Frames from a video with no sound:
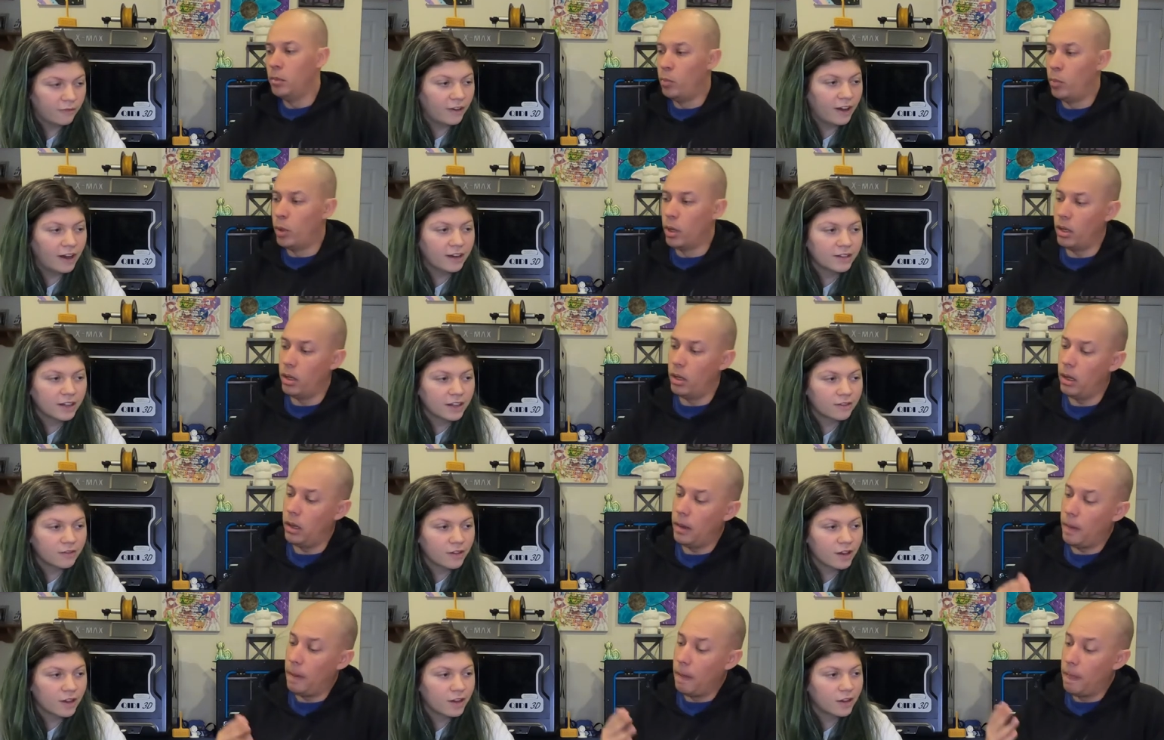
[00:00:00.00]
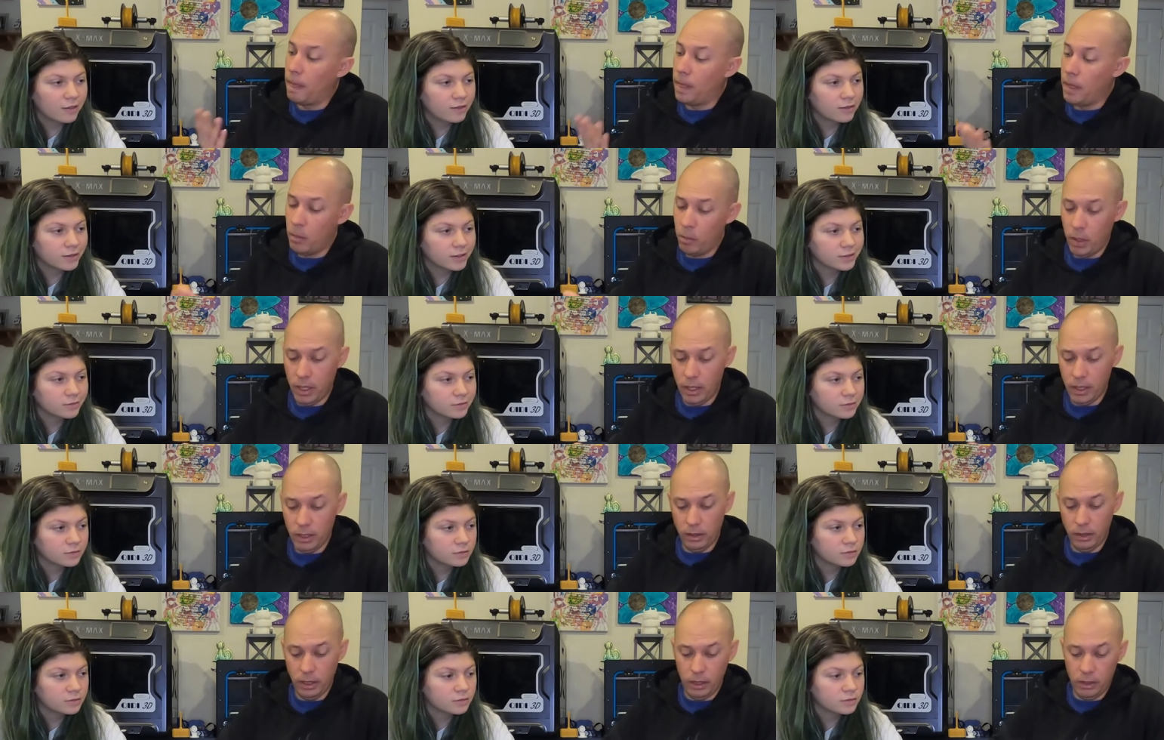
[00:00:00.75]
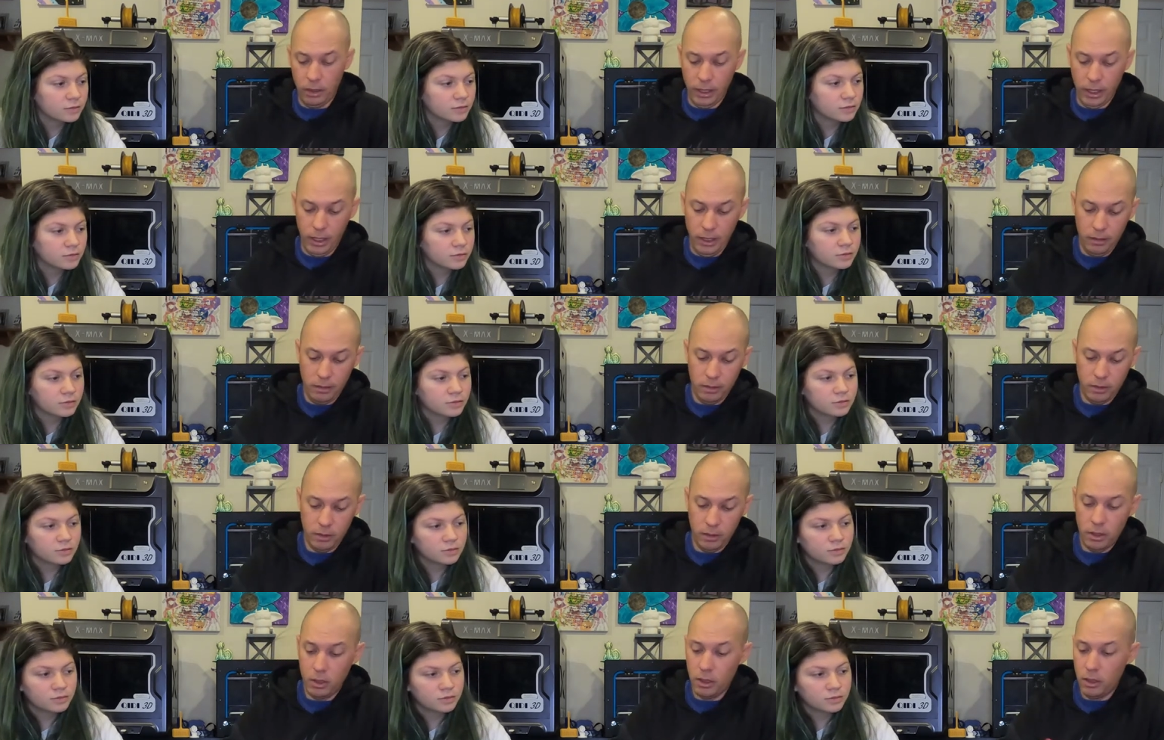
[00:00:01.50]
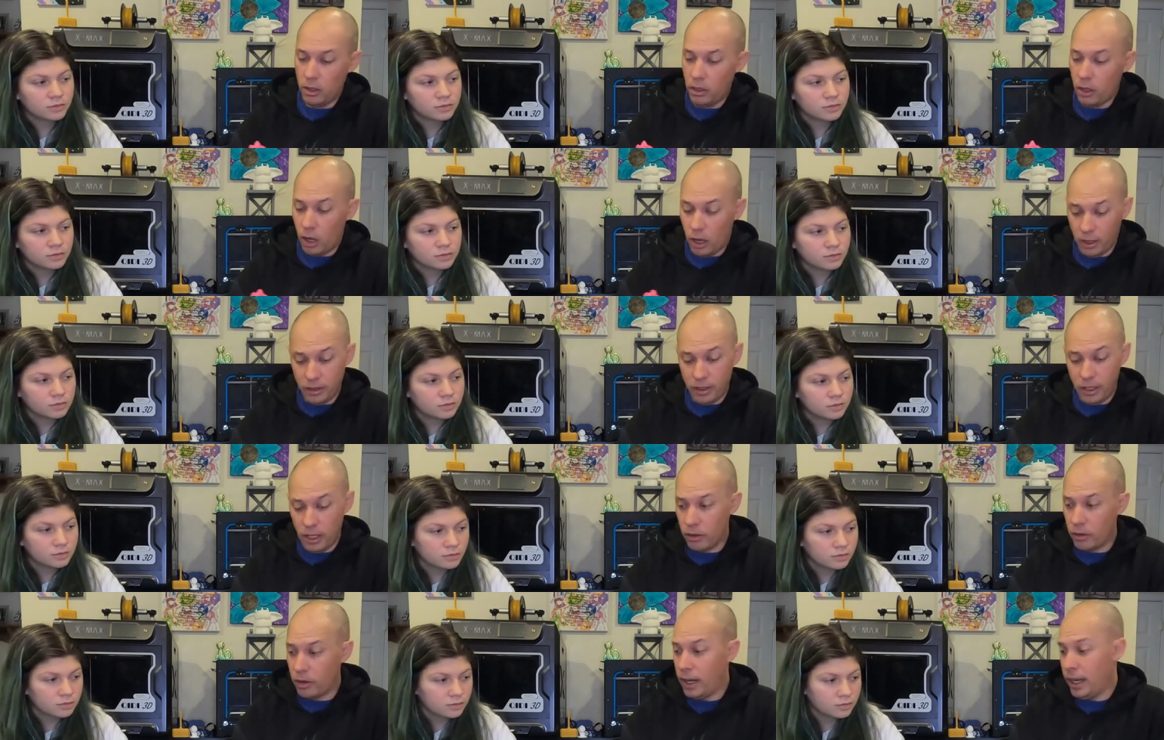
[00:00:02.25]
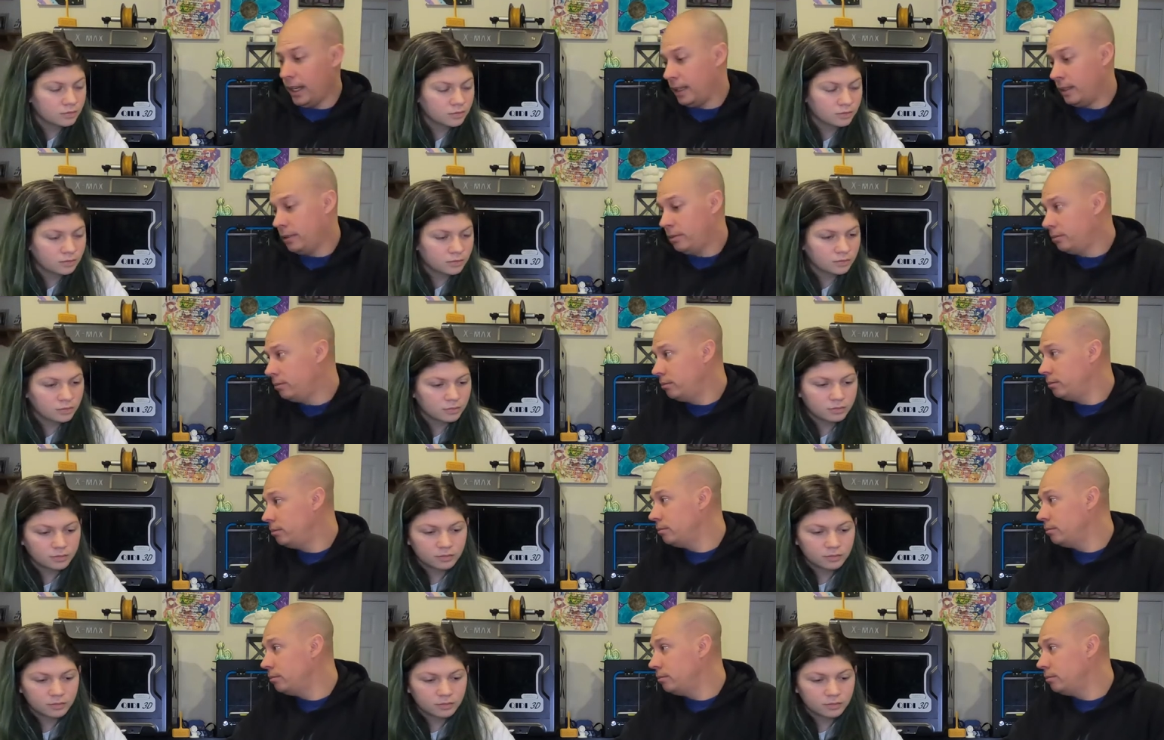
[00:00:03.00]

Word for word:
Speaker 1: Five out of five. But literally, on the other hand,